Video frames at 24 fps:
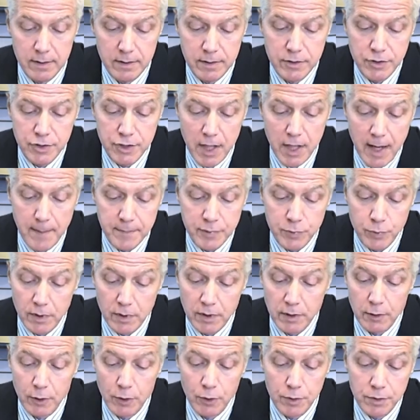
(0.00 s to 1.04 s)
Shops were
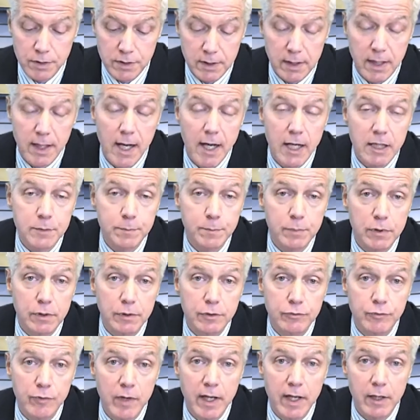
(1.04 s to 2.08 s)
closed and
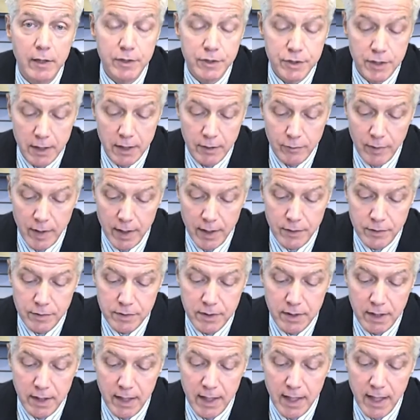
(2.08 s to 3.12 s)
hospitals ran on generators
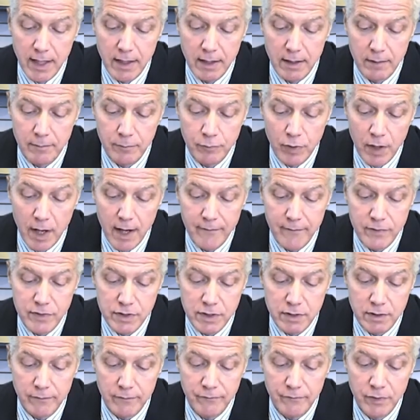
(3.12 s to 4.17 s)
today in a
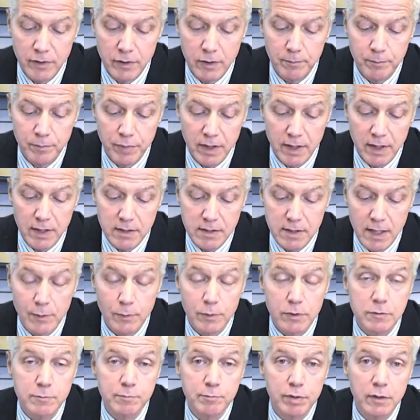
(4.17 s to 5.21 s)
province in the Philippines that
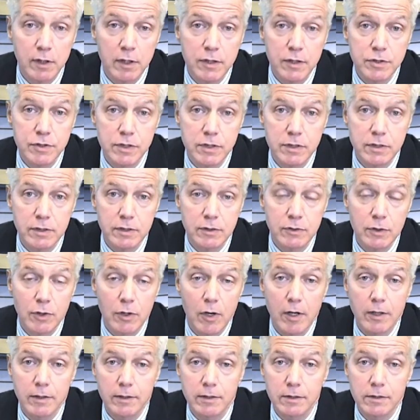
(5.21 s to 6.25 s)
was plunged into
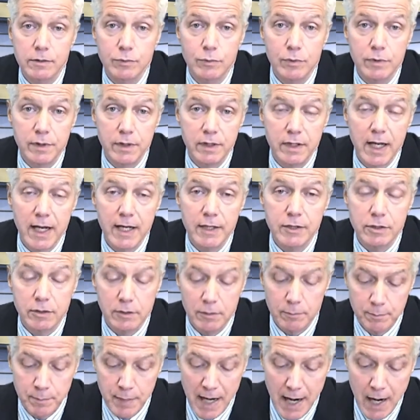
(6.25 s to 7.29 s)
darkness when the
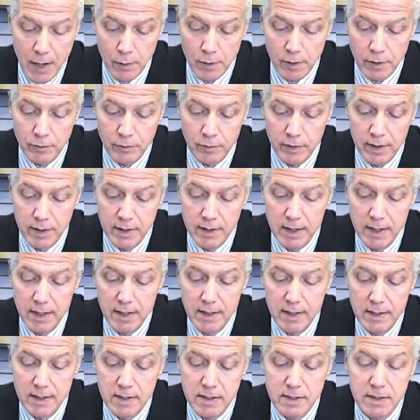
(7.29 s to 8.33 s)
national power grid
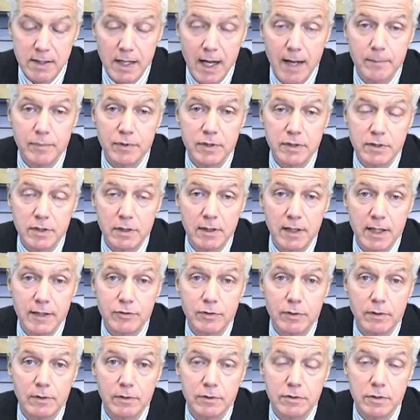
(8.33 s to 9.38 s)
stopped its
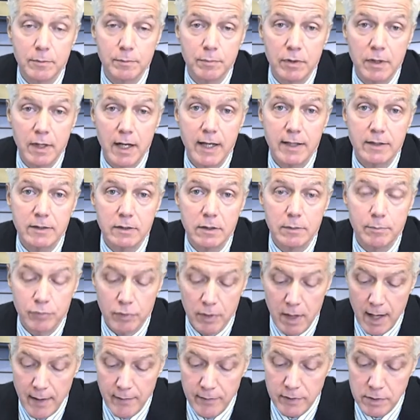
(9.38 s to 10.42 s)
electrical supply to the
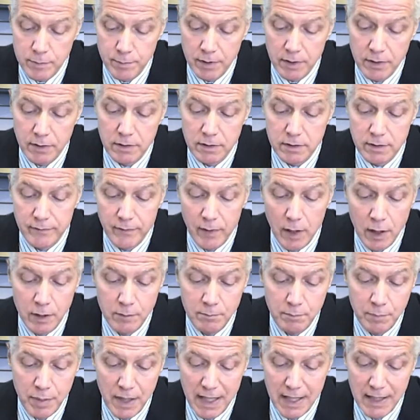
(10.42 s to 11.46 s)
province because of
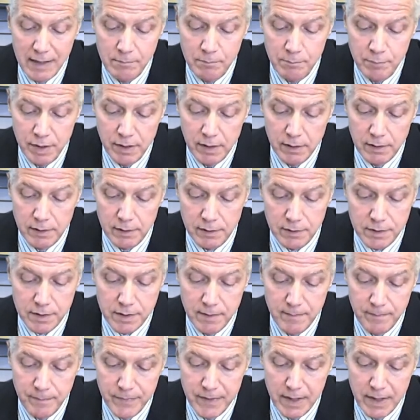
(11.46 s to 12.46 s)
unpaid bills.